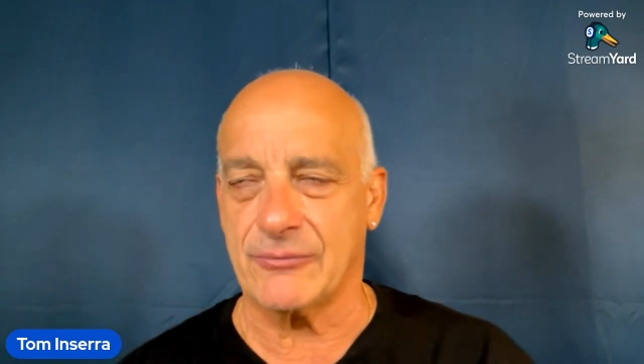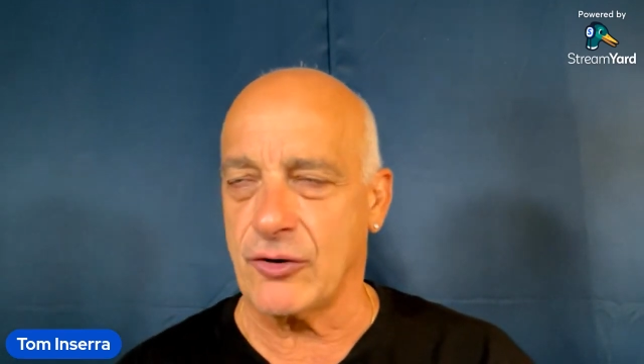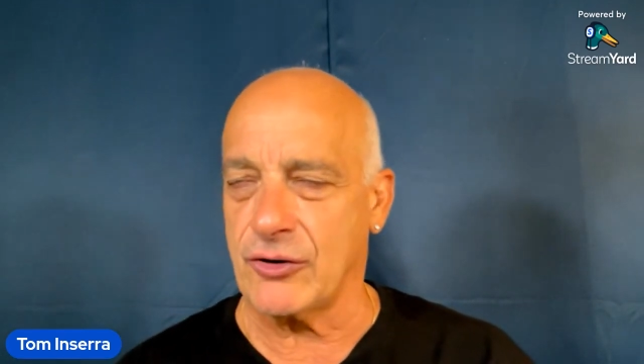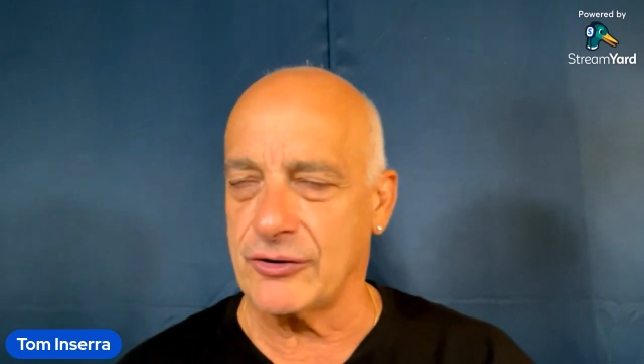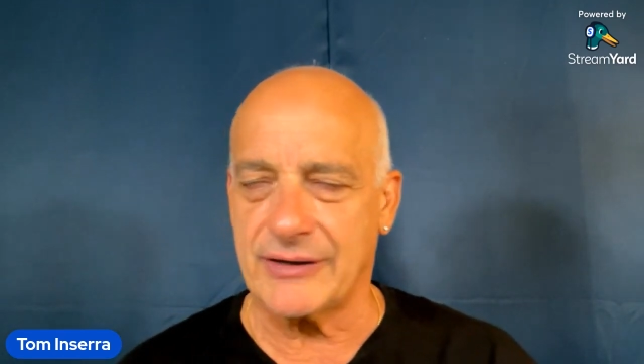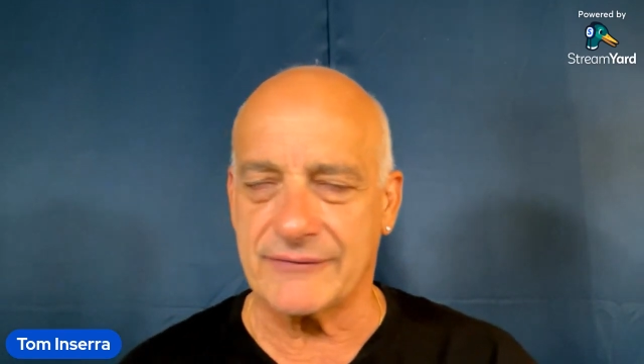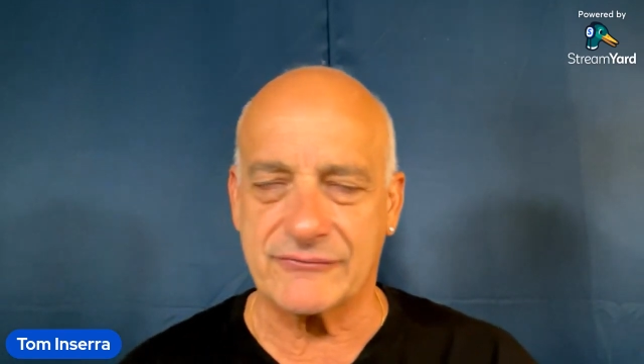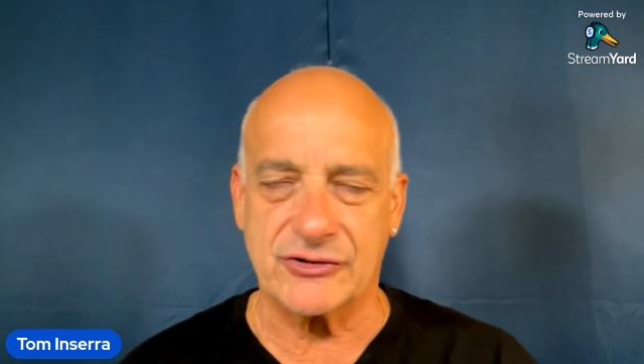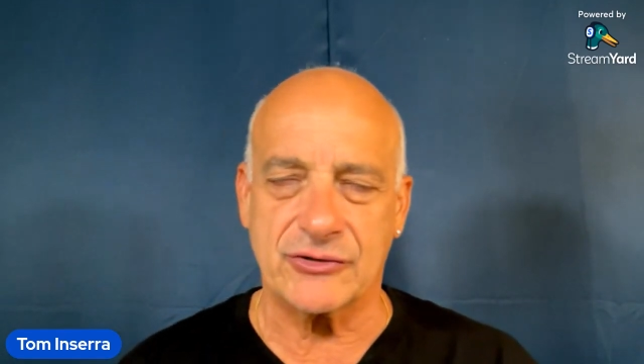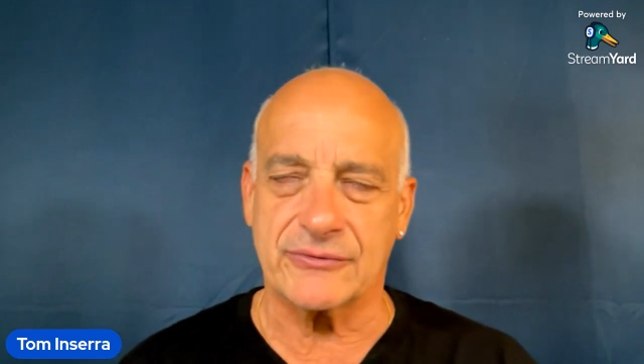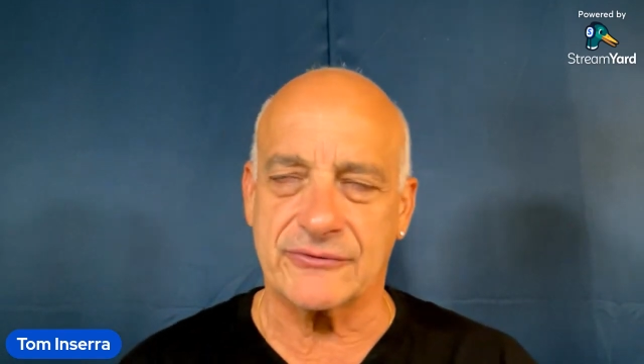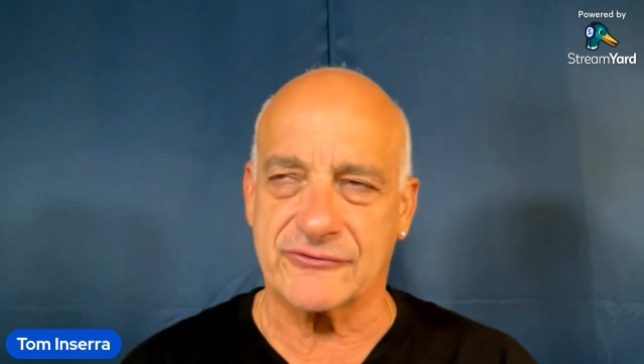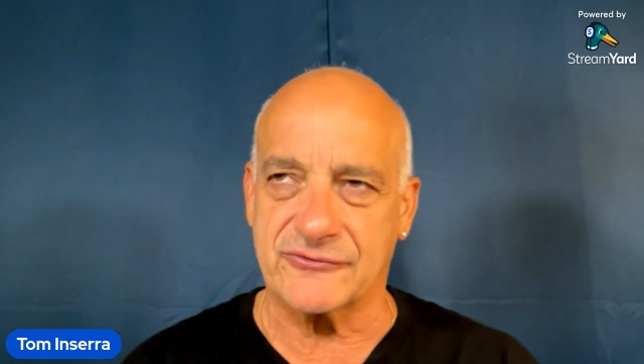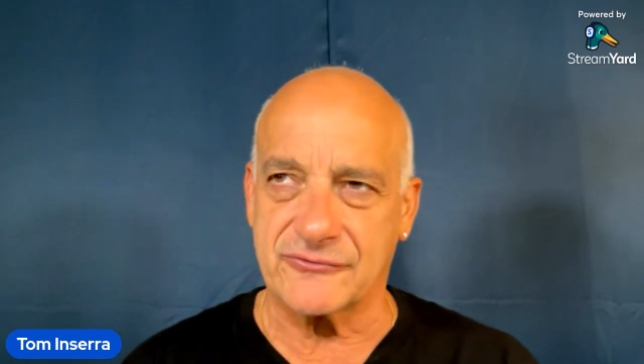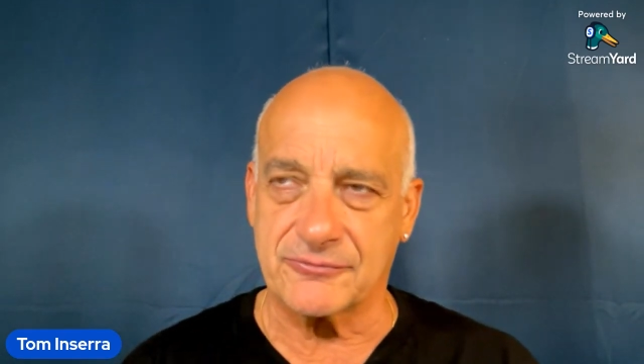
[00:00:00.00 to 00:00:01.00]
All you have to do
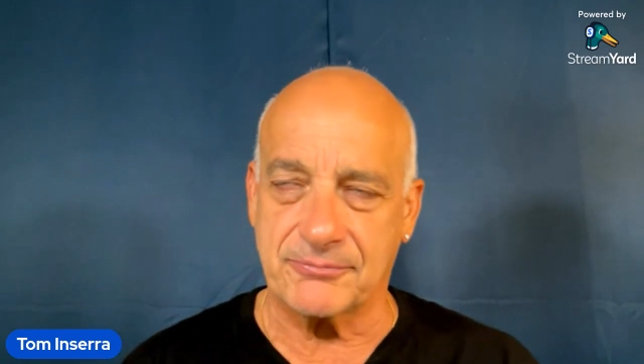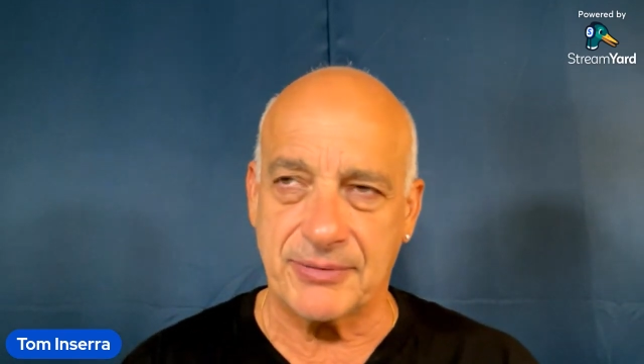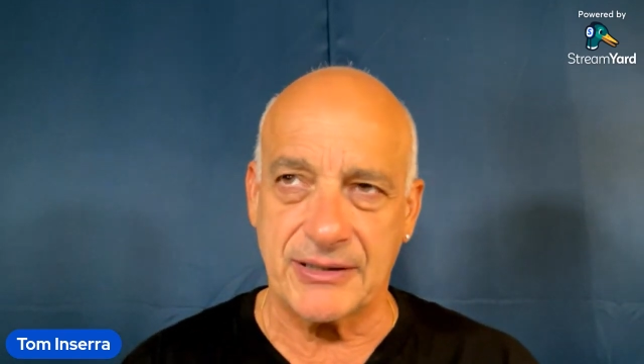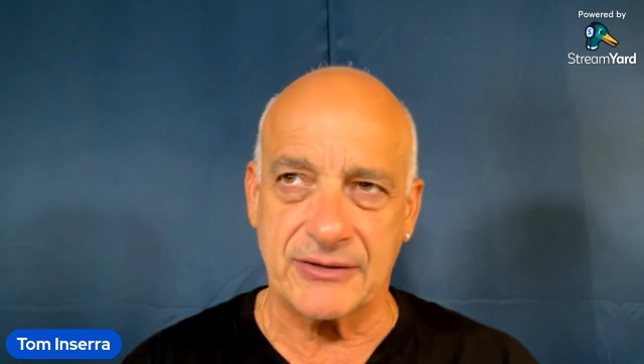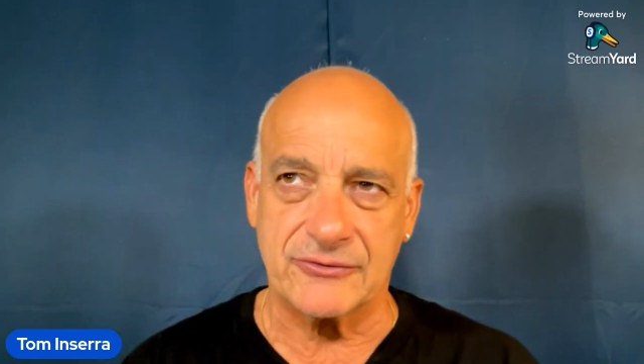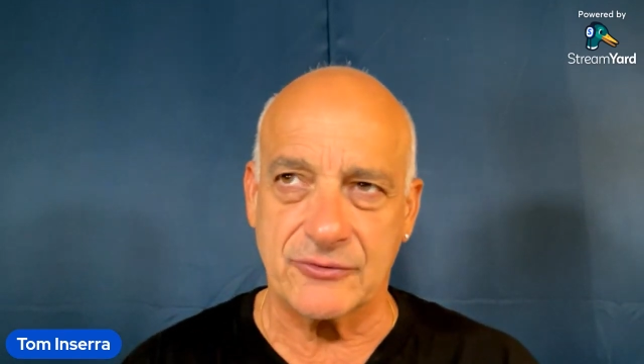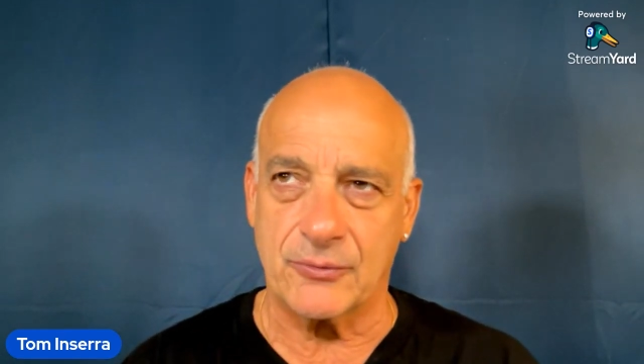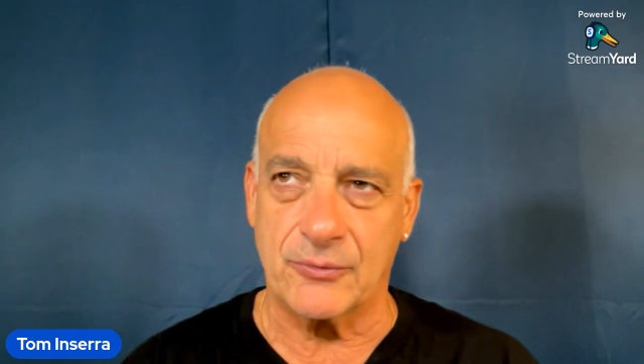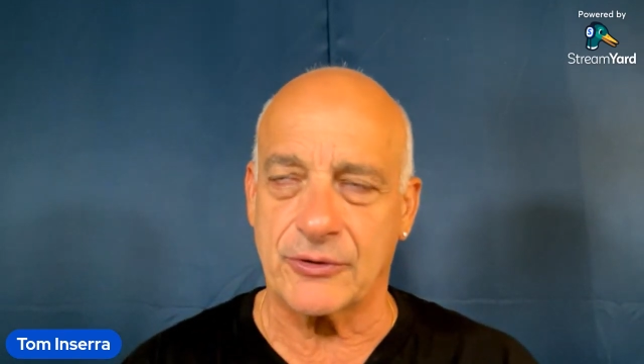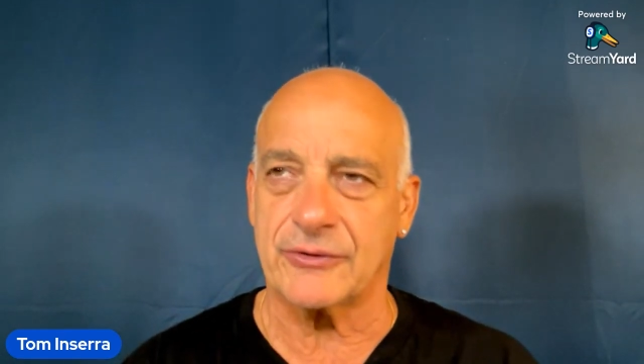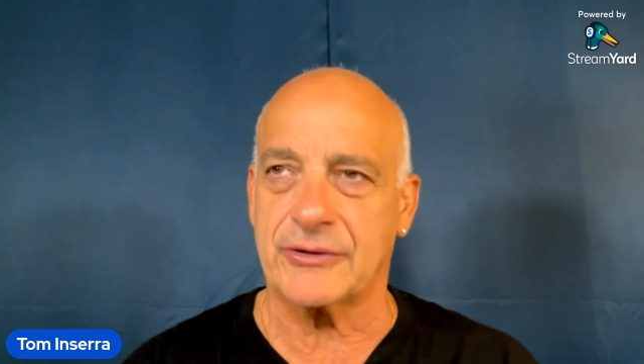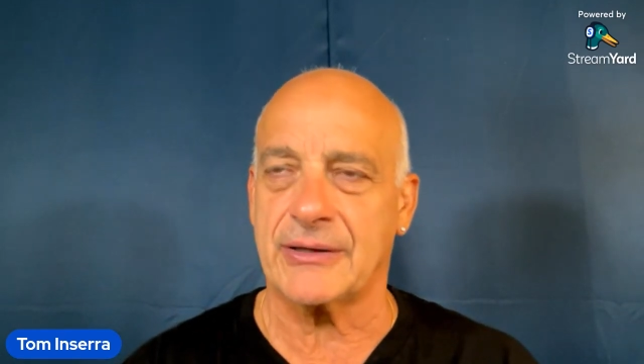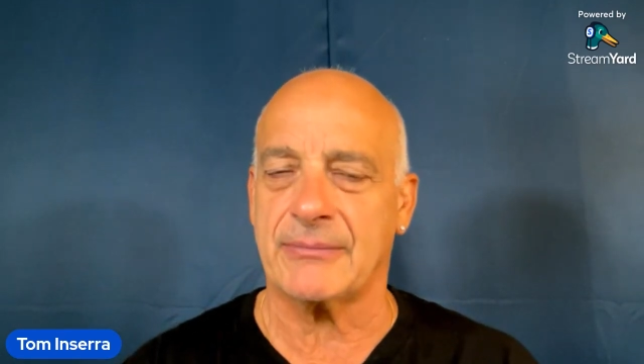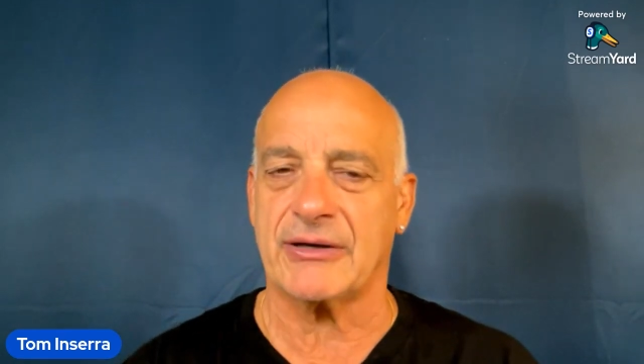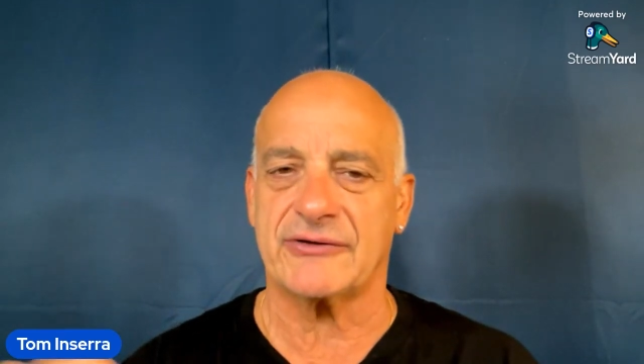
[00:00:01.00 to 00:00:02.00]
is speak the
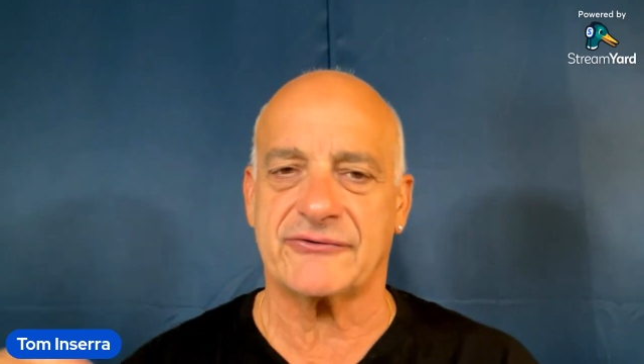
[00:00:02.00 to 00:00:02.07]
word and my